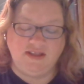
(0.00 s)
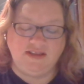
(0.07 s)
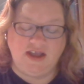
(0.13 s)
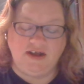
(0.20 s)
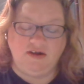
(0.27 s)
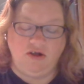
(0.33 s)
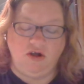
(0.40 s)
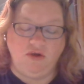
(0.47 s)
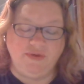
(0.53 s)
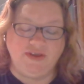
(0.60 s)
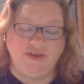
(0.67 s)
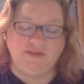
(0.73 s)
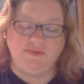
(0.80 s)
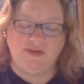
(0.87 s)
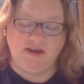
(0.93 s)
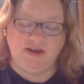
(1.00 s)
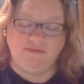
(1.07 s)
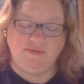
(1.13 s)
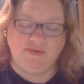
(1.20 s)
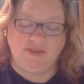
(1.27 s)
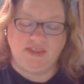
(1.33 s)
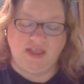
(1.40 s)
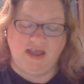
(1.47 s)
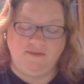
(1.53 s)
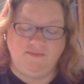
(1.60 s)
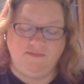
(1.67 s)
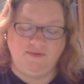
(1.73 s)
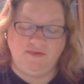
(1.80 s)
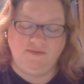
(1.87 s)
Dad always made everyone laugh.